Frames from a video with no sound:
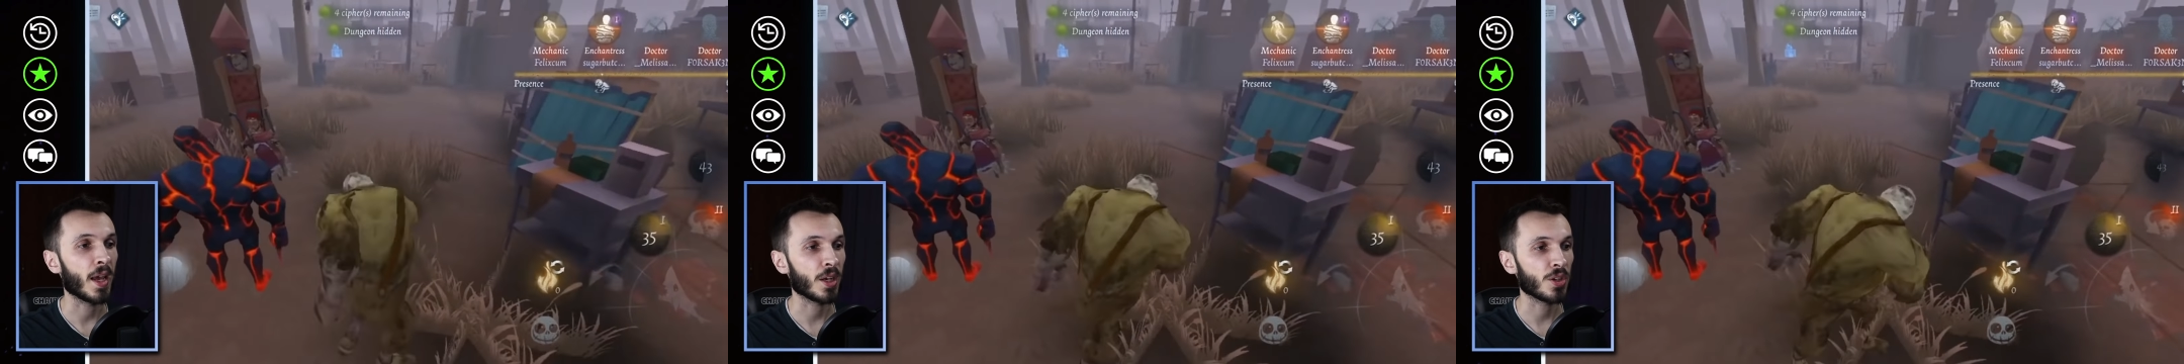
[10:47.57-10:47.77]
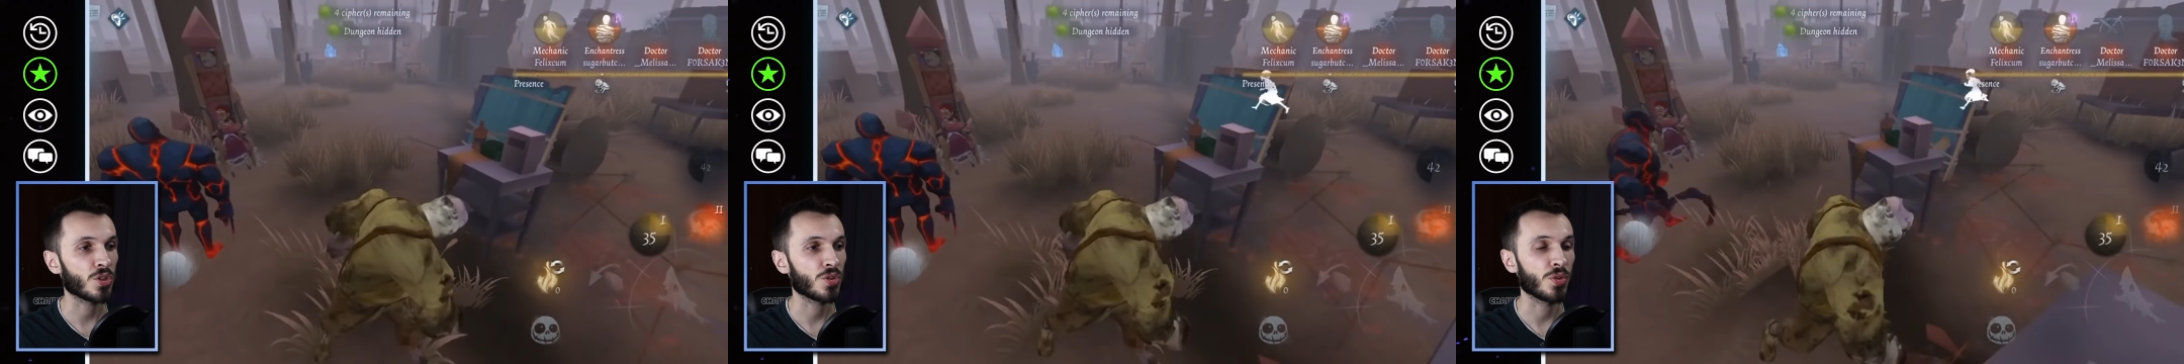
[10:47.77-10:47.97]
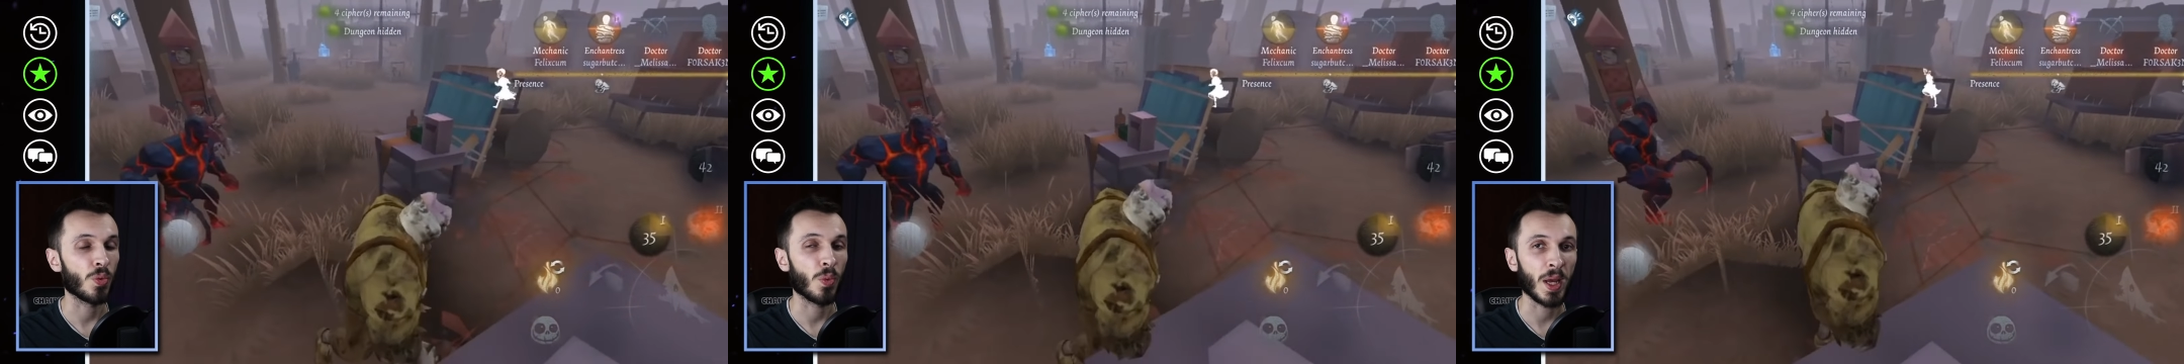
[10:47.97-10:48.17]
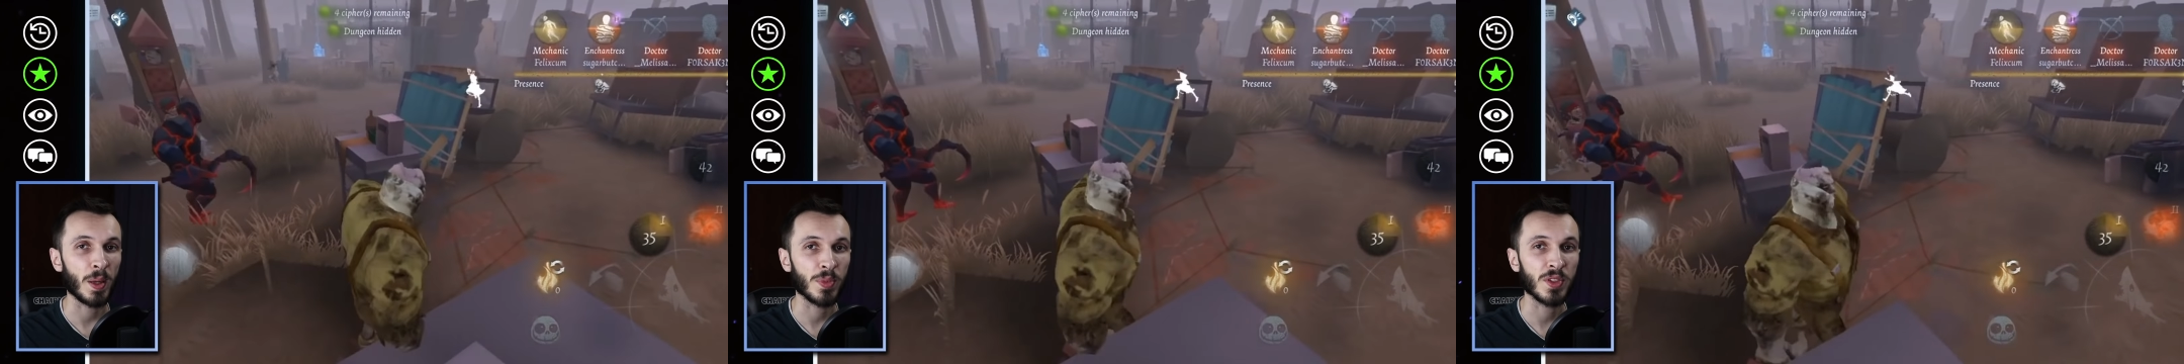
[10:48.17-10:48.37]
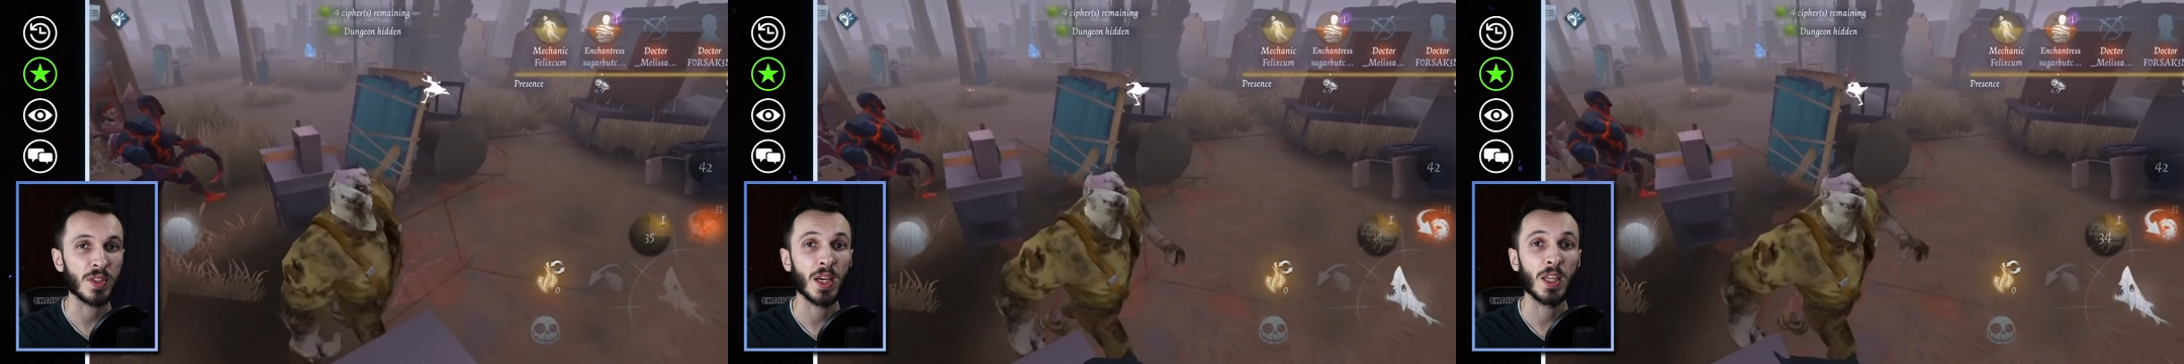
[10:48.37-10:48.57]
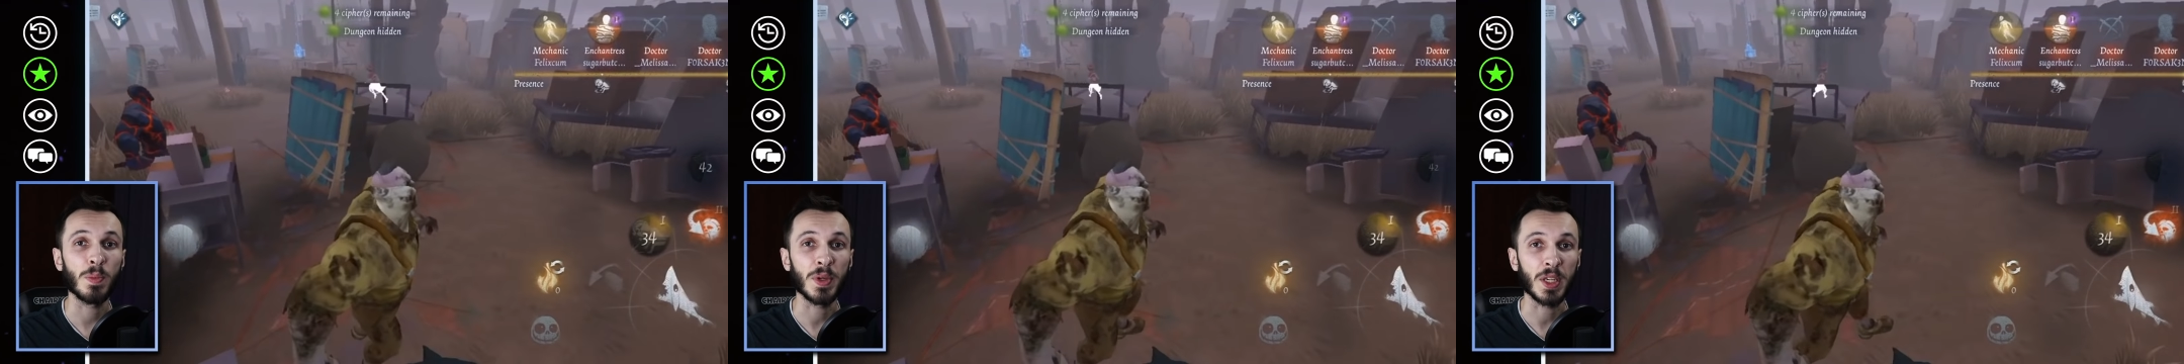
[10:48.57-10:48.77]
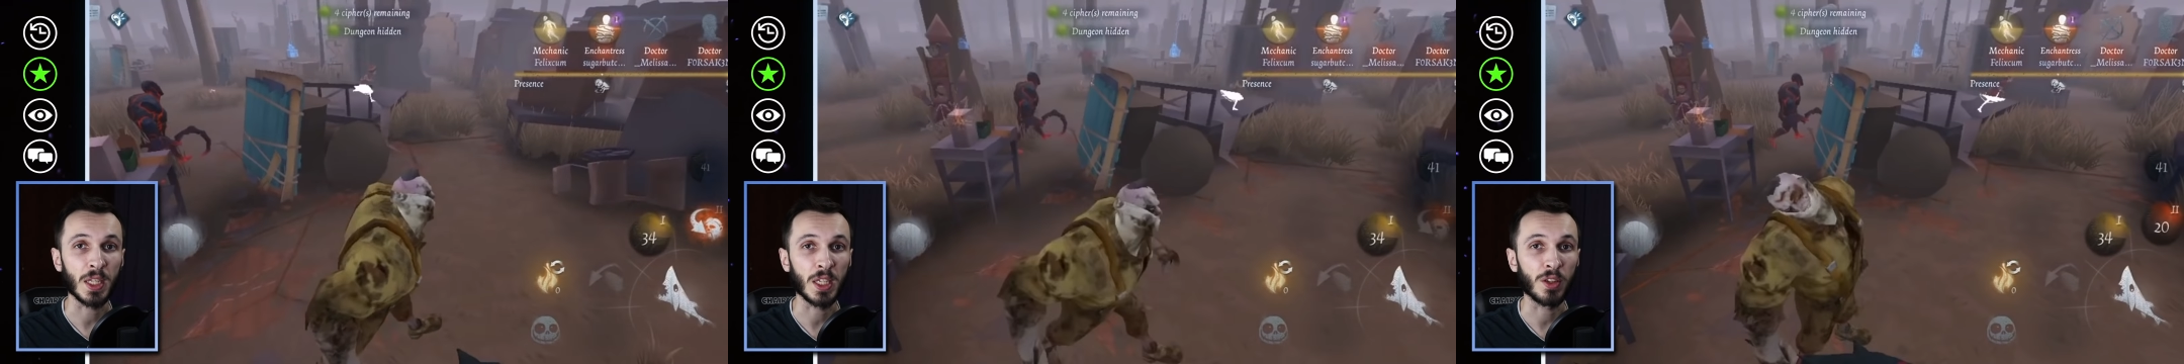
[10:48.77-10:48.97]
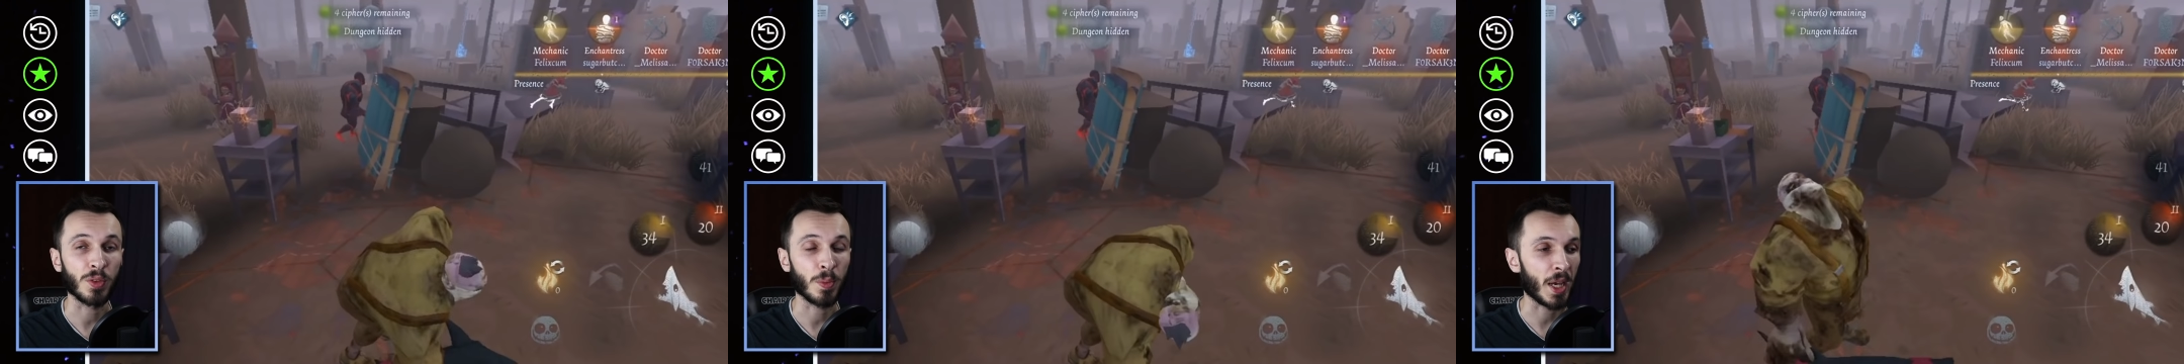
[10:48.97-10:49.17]
extra webs at the
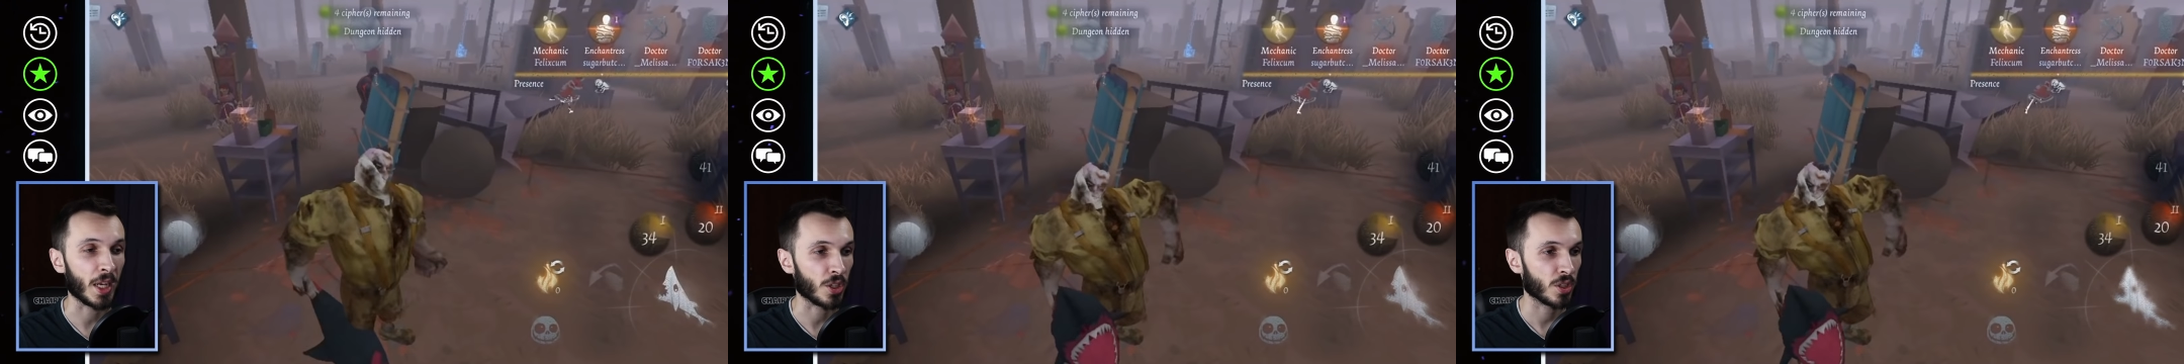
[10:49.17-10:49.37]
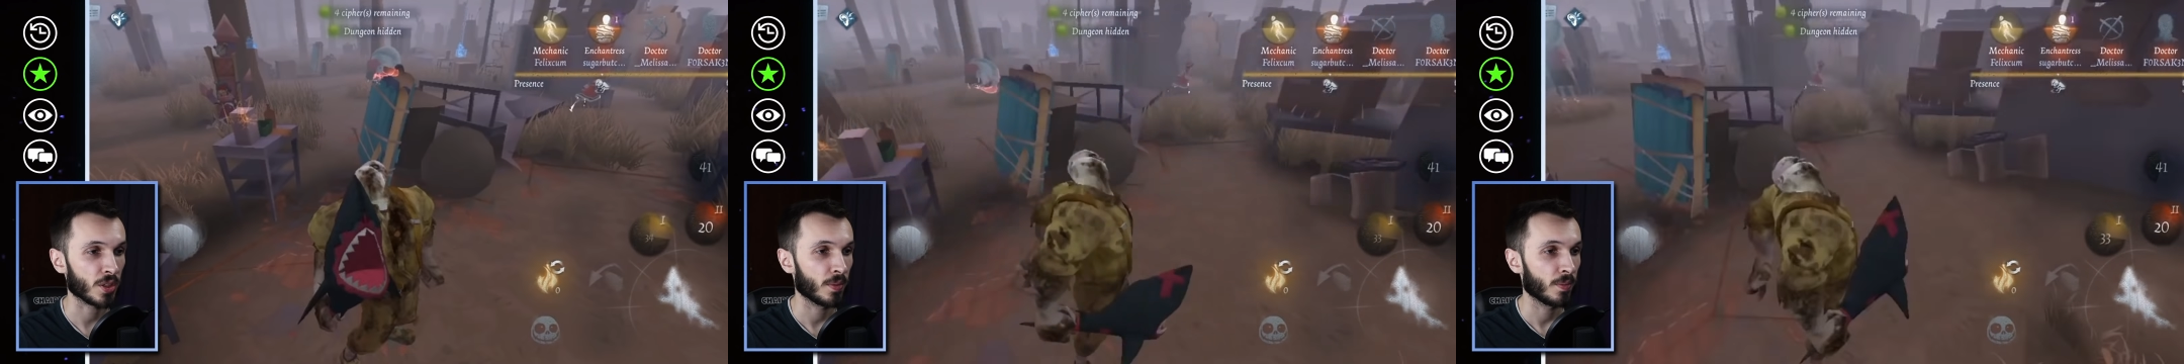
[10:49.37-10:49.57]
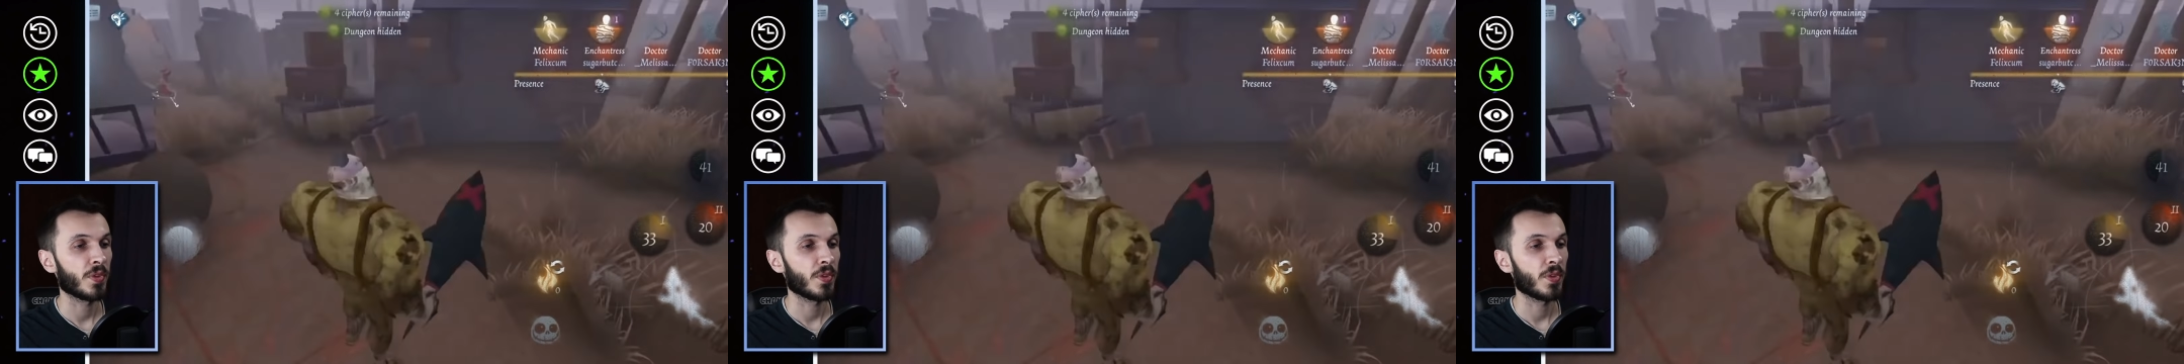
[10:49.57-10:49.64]
beginning of a match.